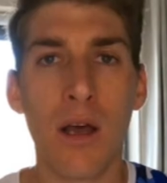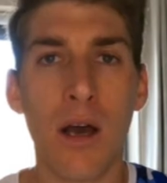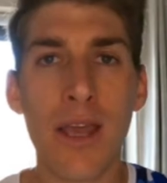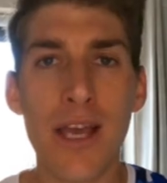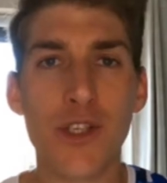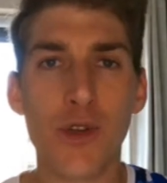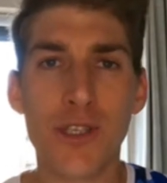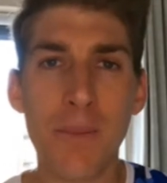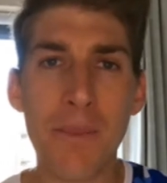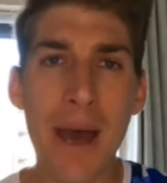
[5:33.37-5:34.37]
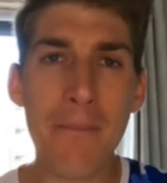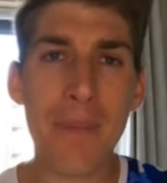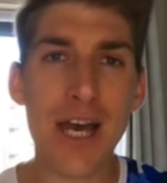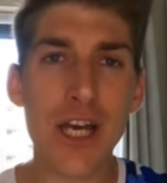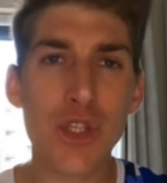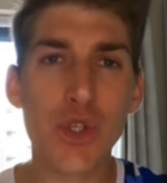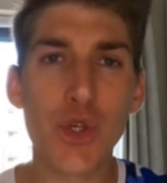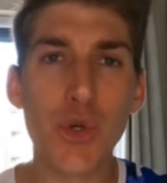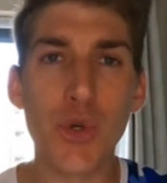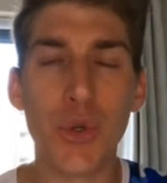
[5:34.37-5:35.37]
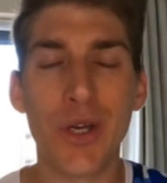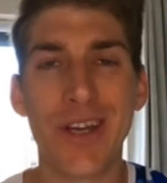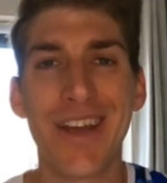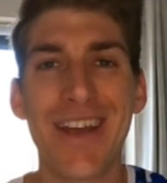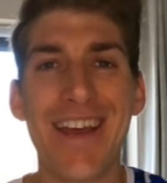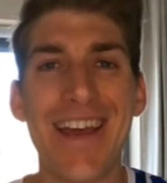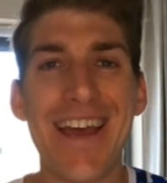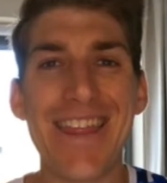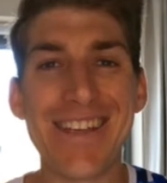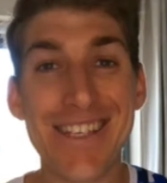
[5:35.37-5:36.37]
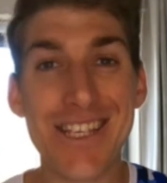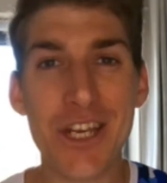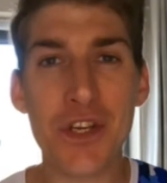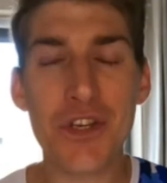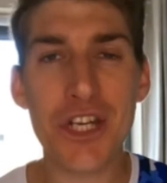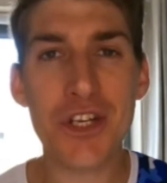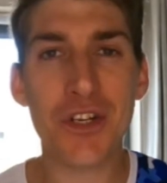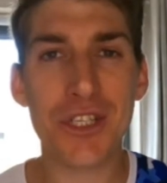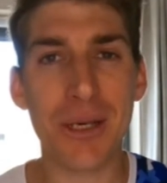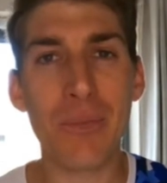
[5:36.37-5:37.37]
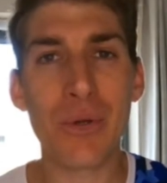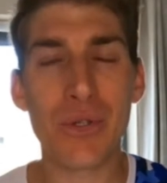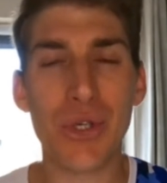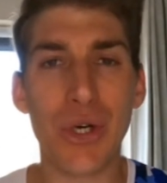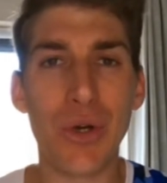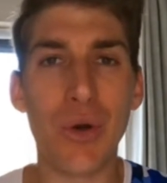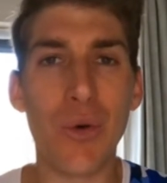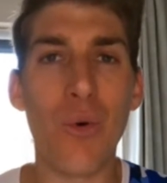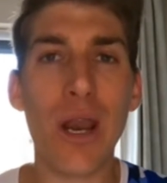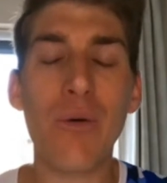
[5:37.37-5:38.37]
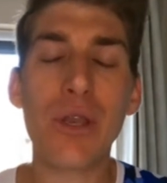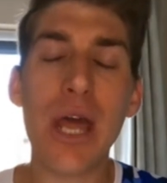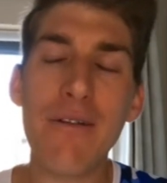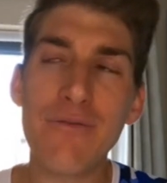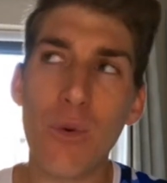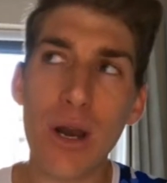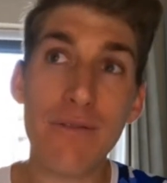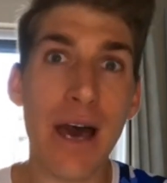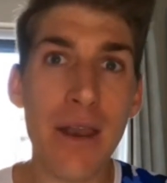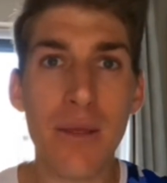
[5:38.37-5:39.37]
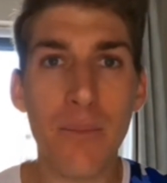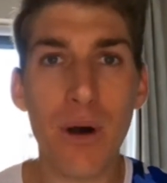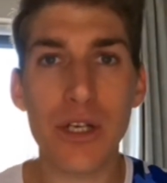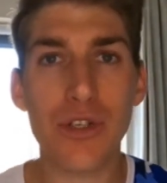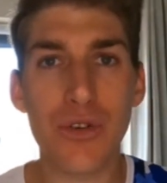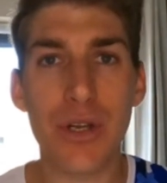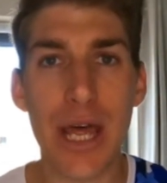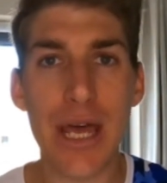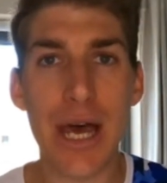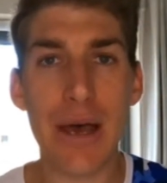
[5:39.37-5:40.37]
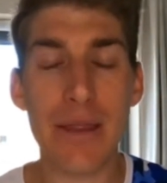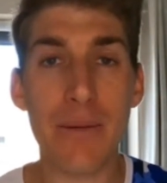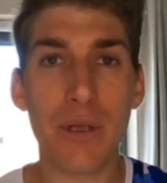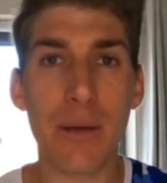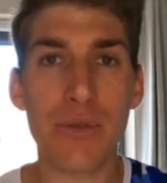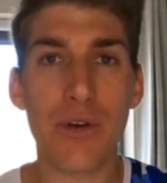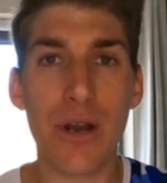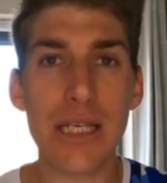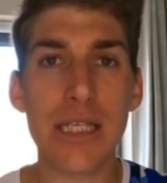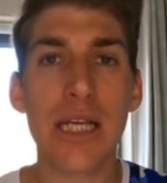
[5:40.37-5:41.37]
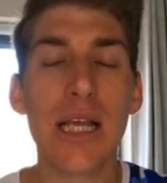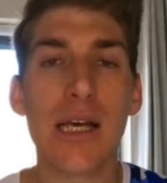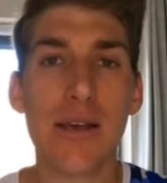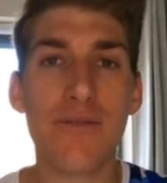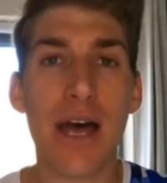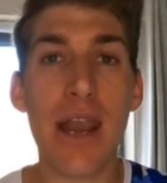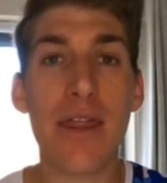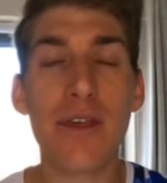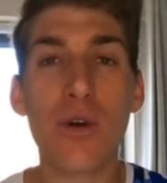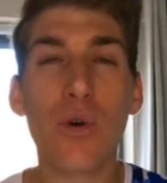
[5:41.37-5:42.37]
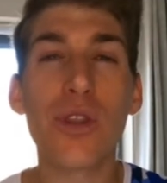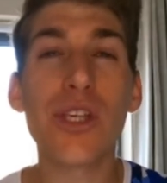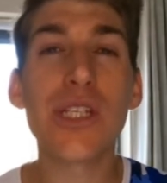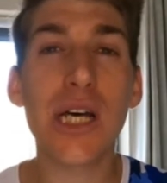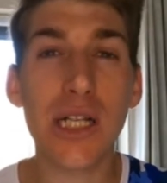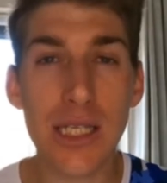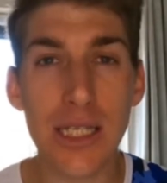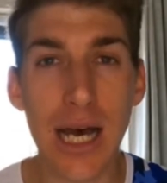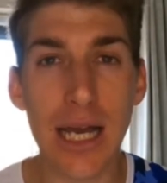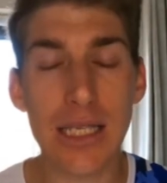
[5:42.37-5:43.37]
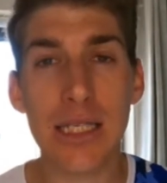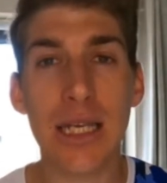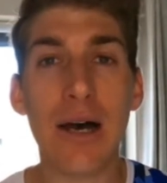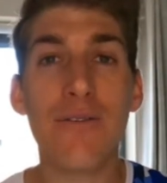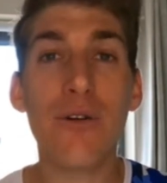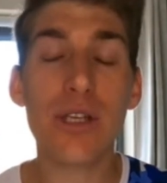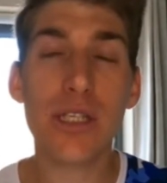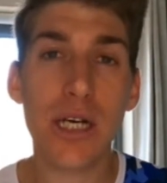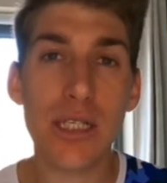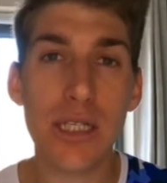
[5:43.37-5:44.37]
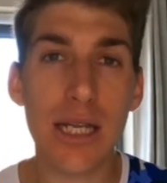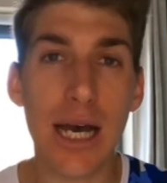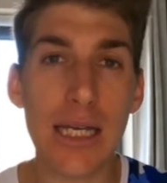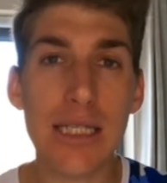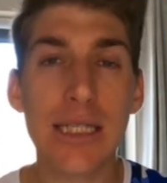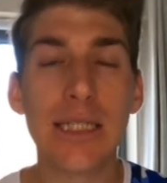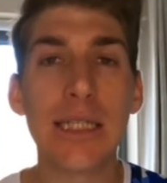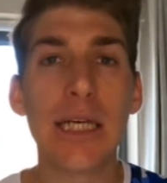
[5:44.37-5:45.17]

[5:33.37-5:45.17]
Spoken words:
Okay, so tip number 2. This is a nutritional tip. So what I've done in the past in the build up to a race is I've done a thing called the Sultan diet. Now for the Sultan diet,